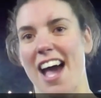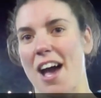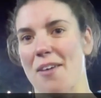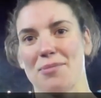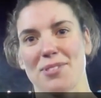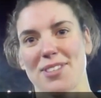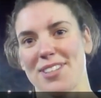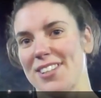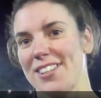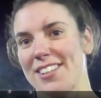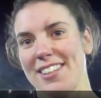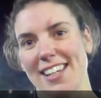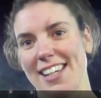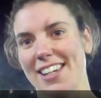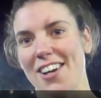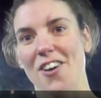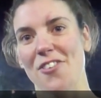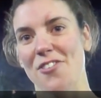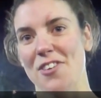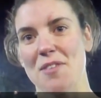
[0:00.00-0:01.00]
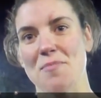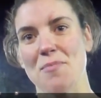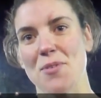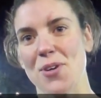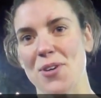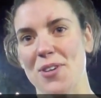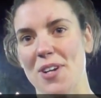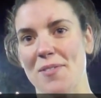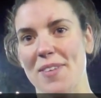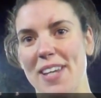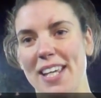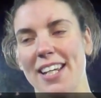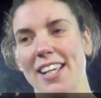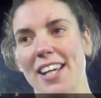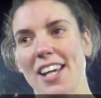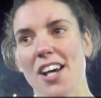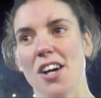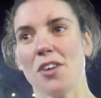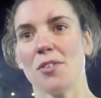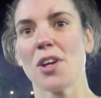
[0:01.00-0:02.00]
absolutely over the moon. I mean,
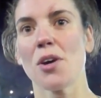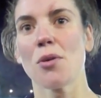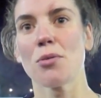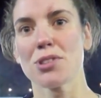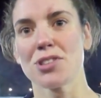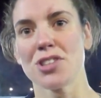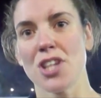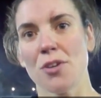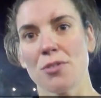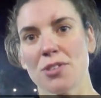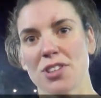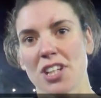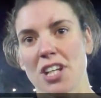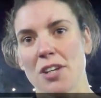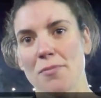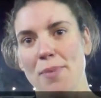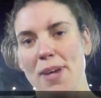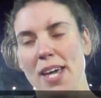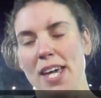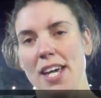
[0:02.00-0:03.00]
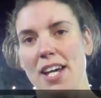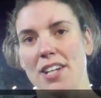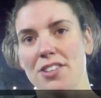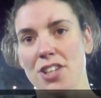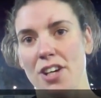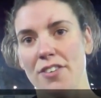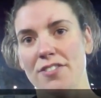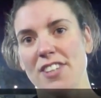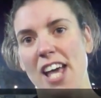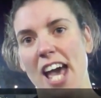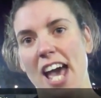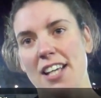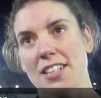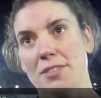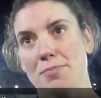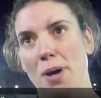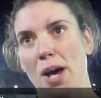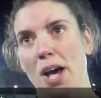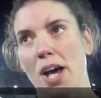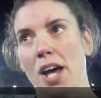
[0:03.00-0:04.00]
we always knew it was going to be a tough
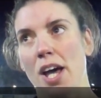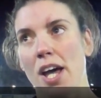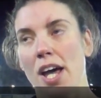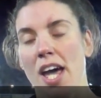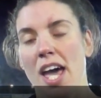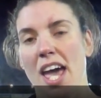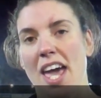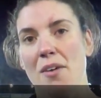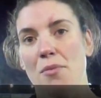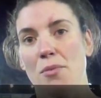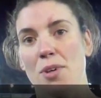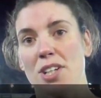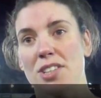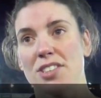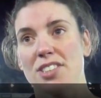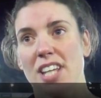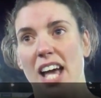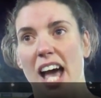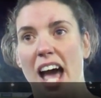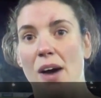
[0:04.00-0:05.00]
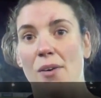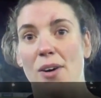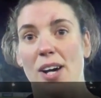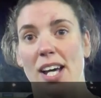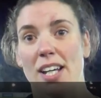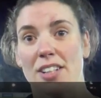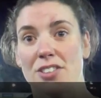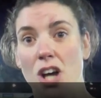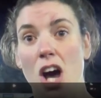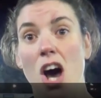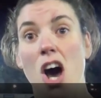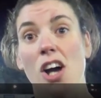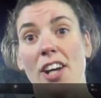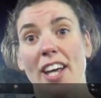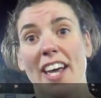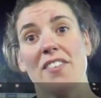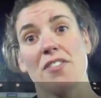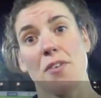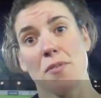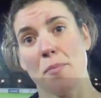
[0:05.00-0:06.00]
test, but it was our
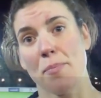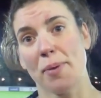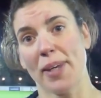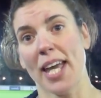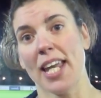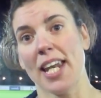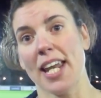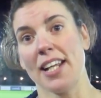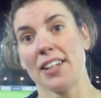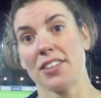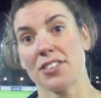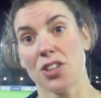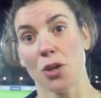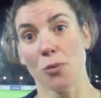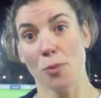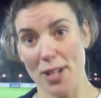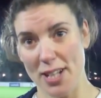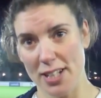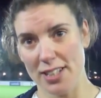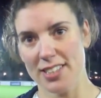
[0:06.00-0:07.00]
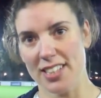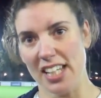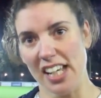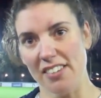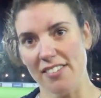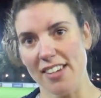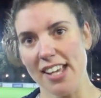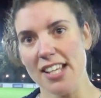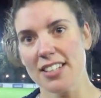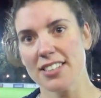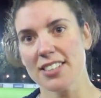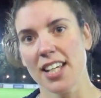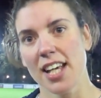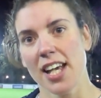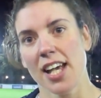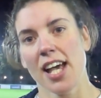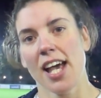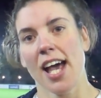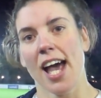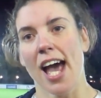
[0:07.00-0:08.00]
target from the beginning to win the series,
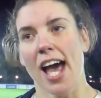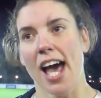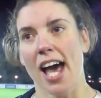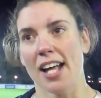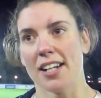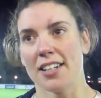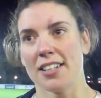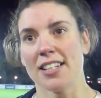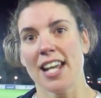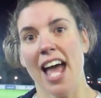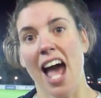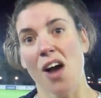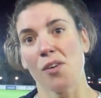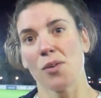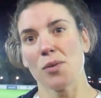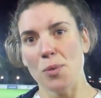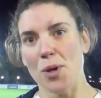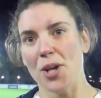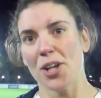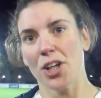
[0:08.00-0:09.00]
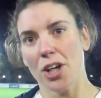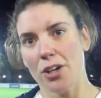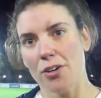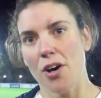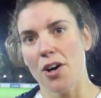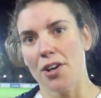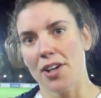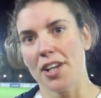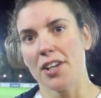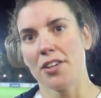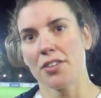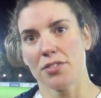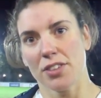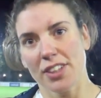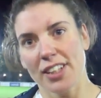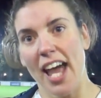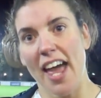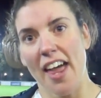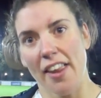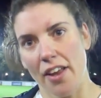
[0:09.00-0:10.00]
and now we want to go on and
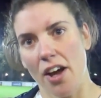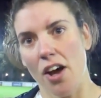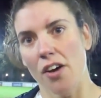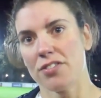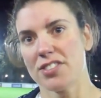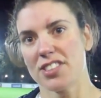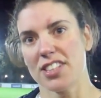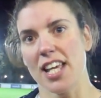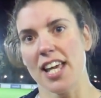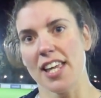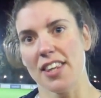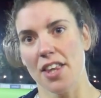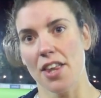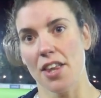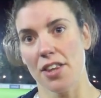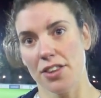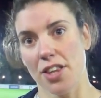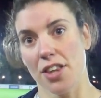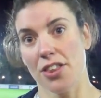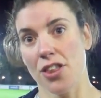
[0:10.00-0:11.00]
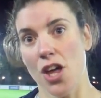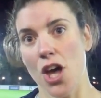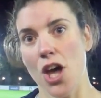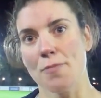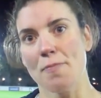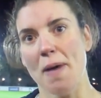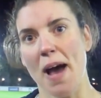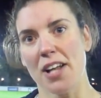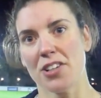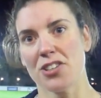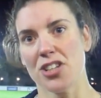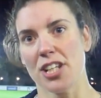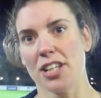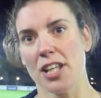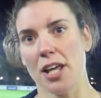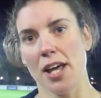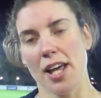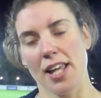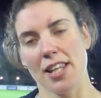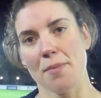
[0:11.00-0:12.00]
get obviously the, the third match in
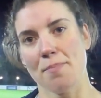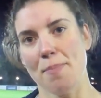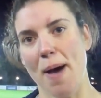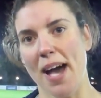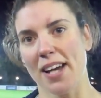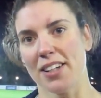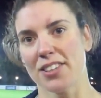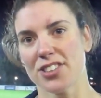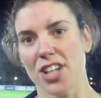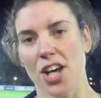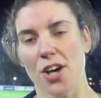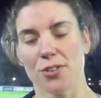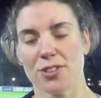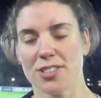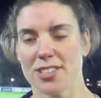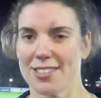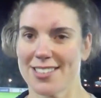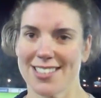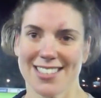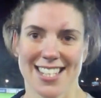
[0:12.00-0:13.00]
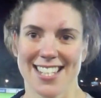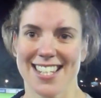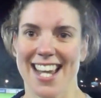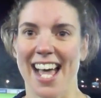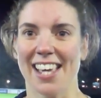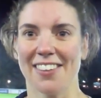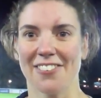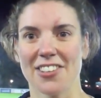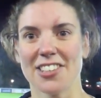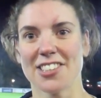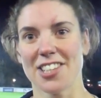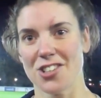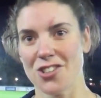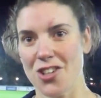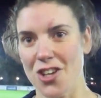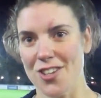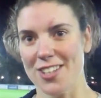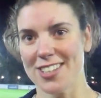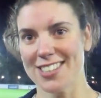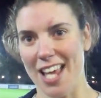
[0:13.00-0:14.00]
the in the bank. So tonight was
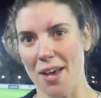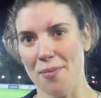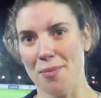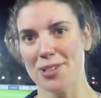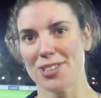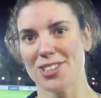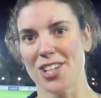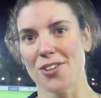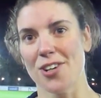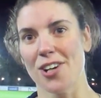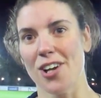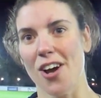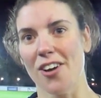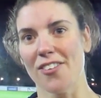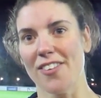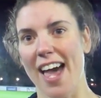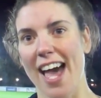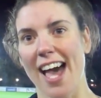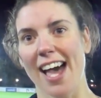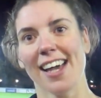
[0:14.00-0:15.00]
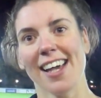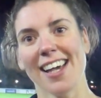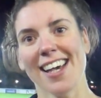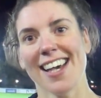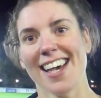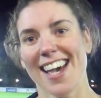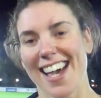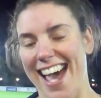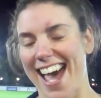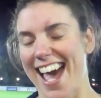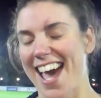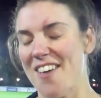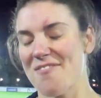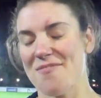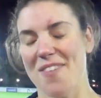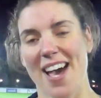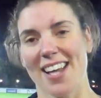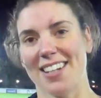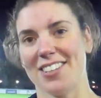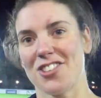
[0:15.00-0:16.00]
another stepping stone along that,
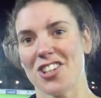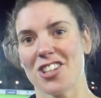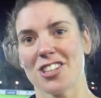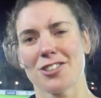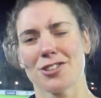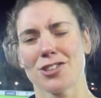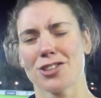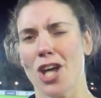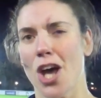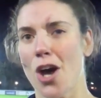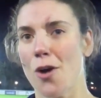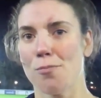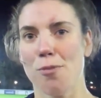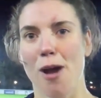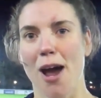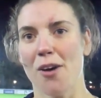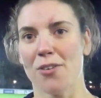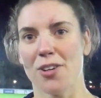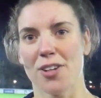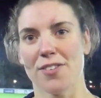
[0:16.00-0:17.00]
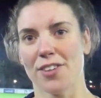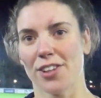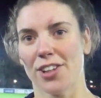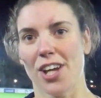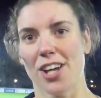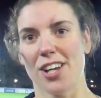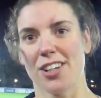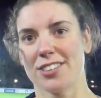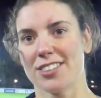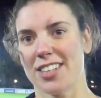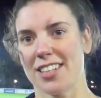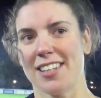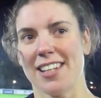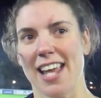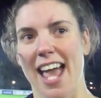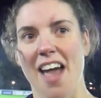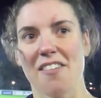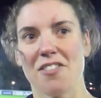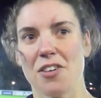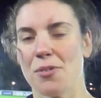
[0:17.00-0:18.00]
um, and just so proud of the girls. I think
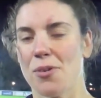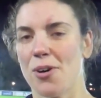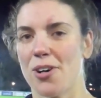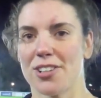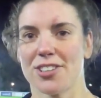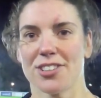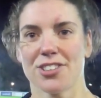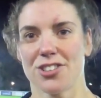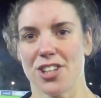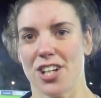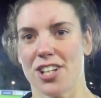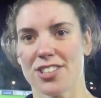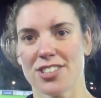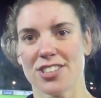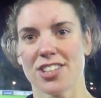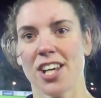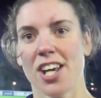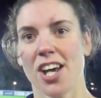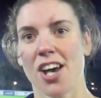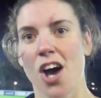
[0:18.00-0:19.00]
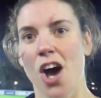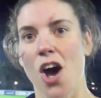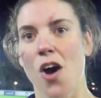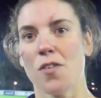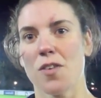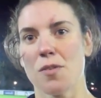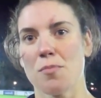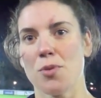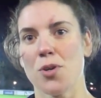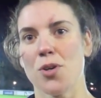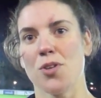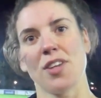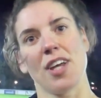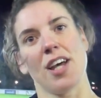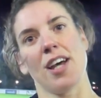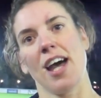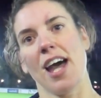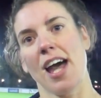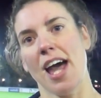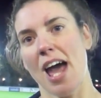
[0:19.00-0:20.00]
everyone's just over the moon
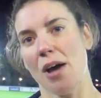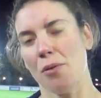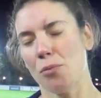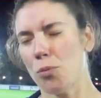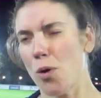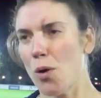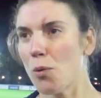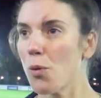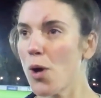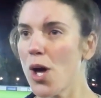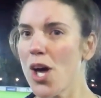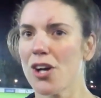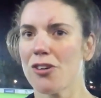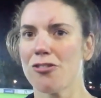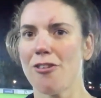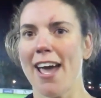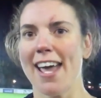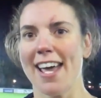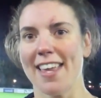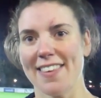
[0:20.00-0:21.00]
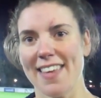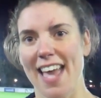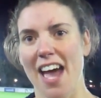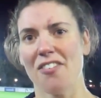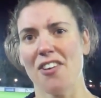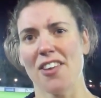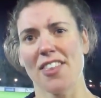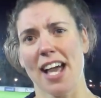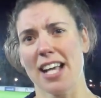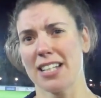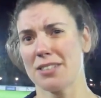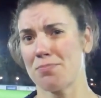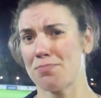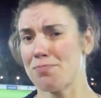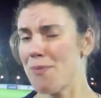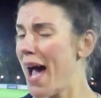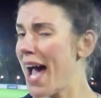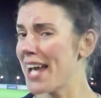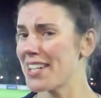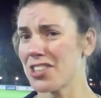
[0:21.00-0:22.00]
that work rate and the effort that's
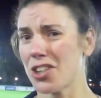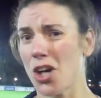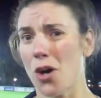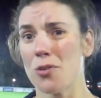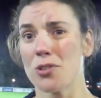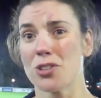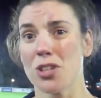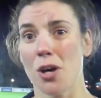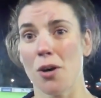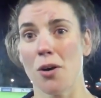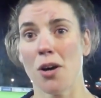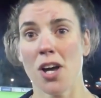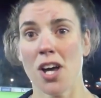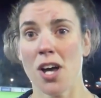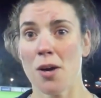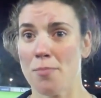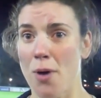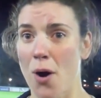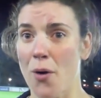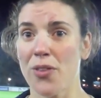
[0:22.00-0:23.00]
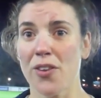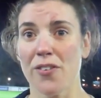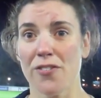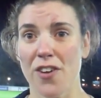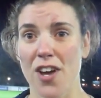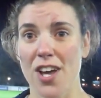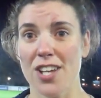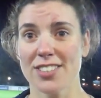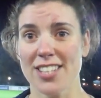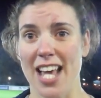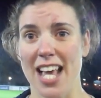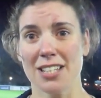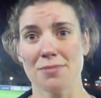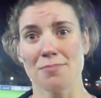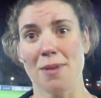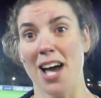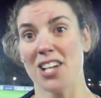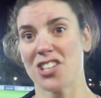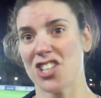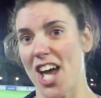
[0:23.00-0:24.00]
had to go into both the first
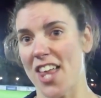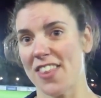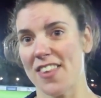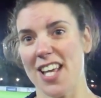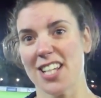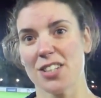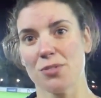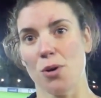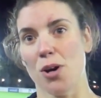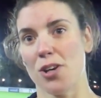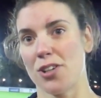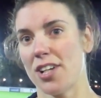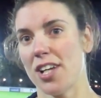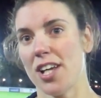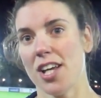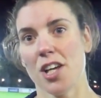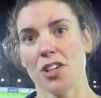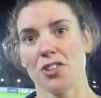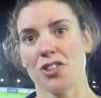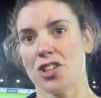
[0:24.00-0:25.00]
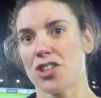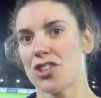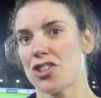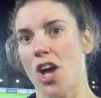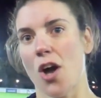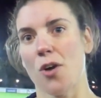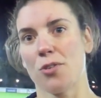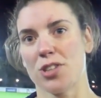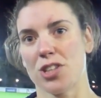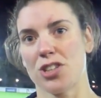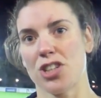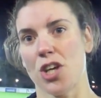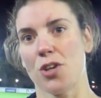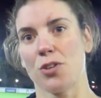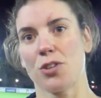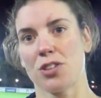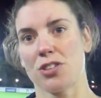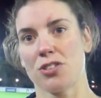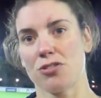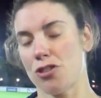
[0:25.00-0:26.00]
test match and this one one just shows the
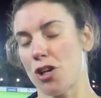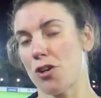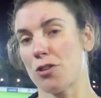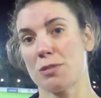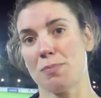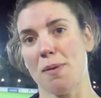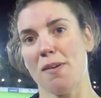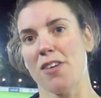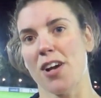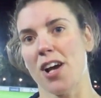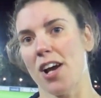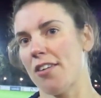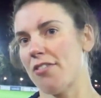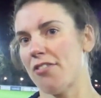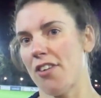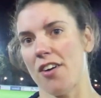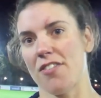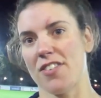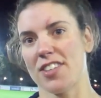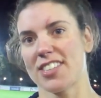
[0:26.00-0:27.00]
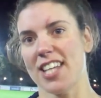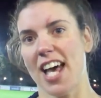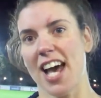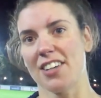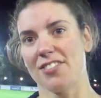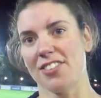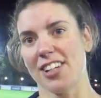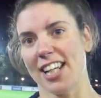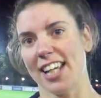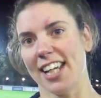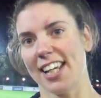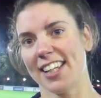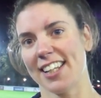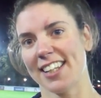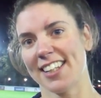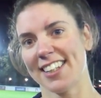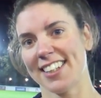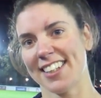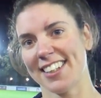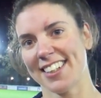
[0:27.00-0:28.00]
true, true spirit of, of the side, really.
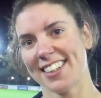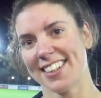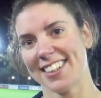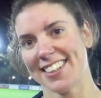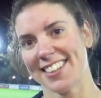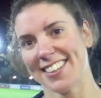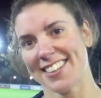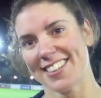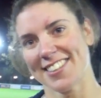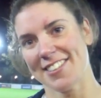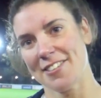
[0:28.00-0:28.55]
Absolutely. And